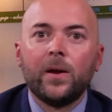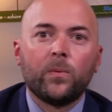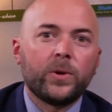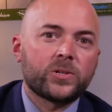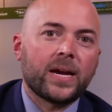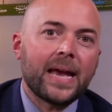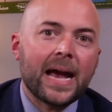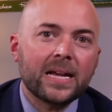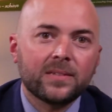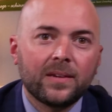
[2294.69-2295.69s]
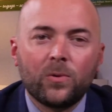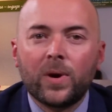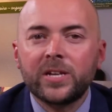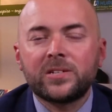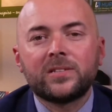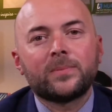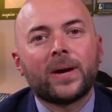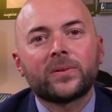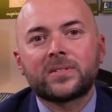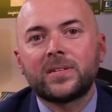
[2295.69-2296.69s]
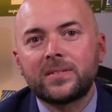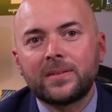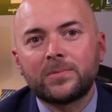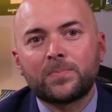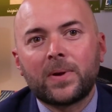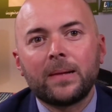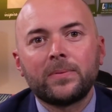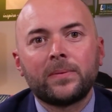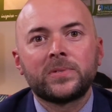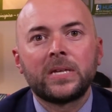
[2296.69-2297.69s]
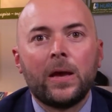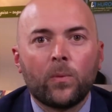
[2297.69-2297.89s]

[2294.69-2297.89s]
We tried asking questions about systems problems.